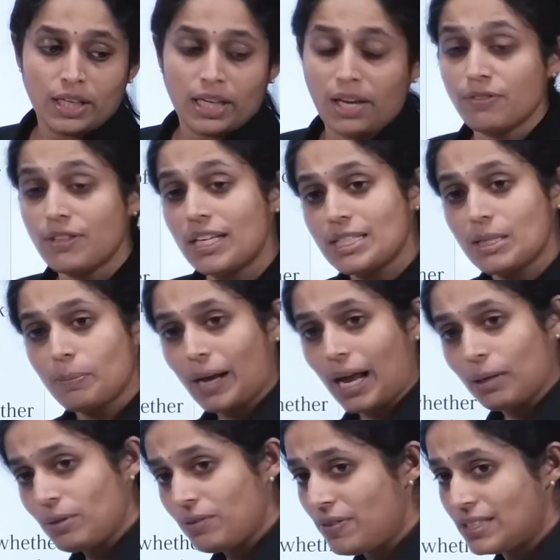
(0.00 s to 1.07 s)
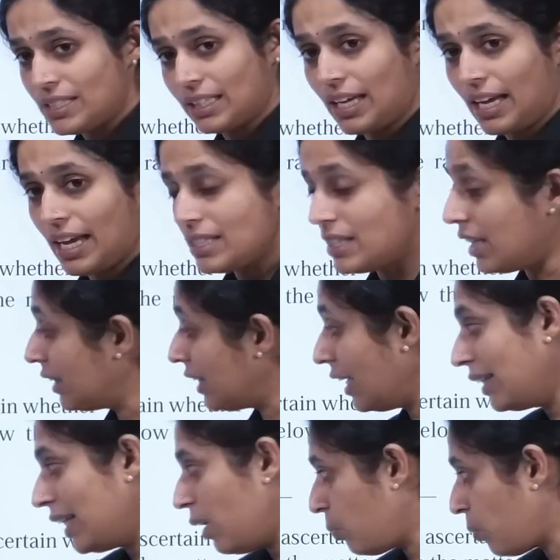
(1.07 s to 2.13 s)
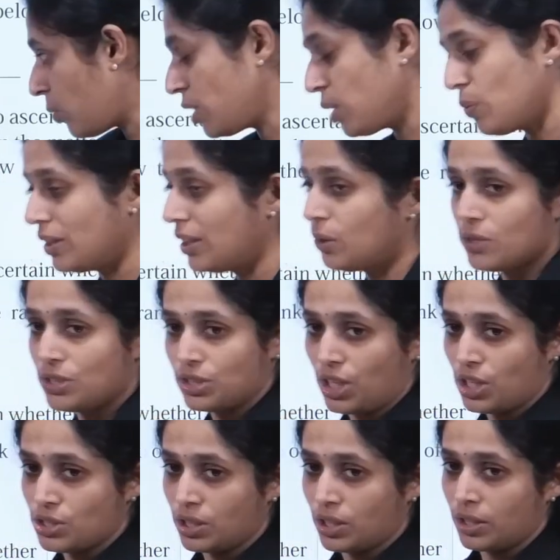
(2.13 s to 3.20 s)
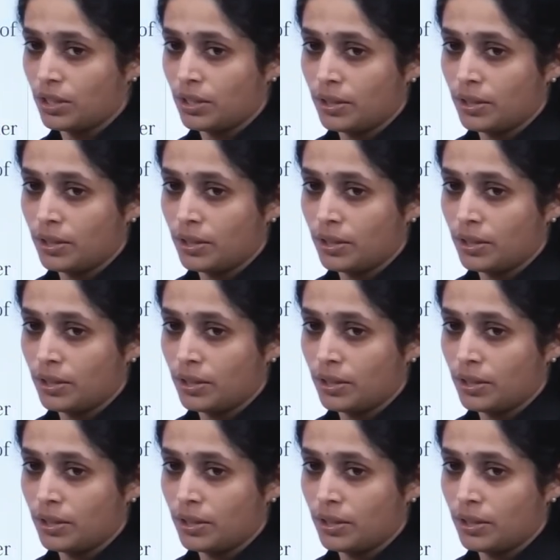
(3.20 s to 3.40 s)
If there is a prima facie case, then they will proceed with the investigation.